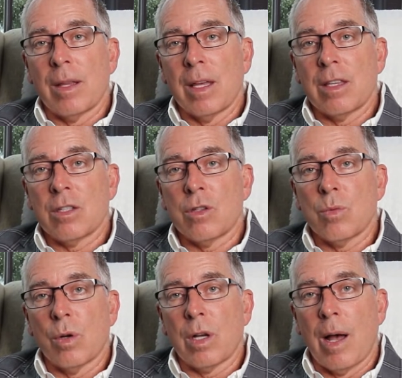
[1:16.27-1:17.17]
I think this is
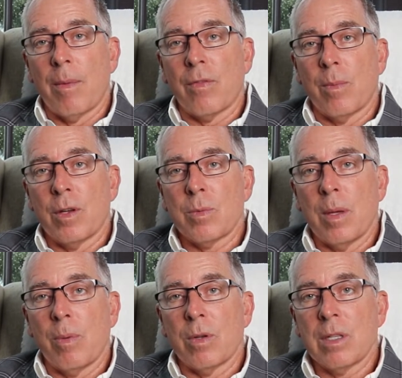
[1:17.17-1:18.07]
real common for most
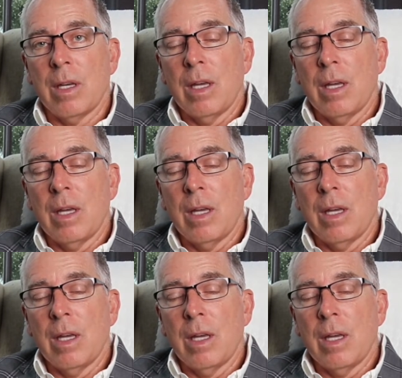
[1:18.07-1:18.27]
people, is